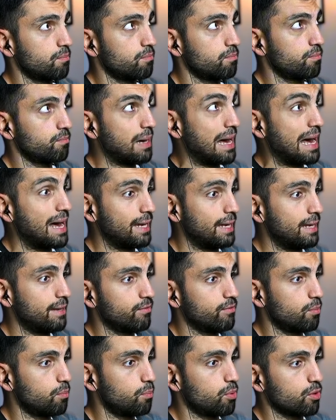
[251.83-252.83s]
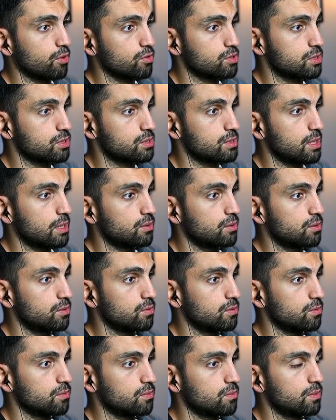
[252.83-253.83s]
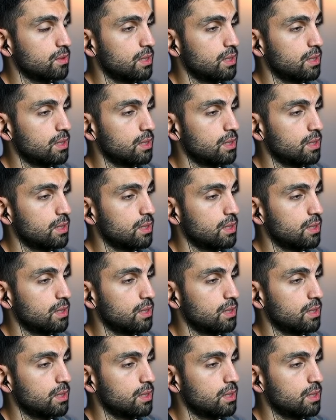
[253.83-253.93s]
high level process that you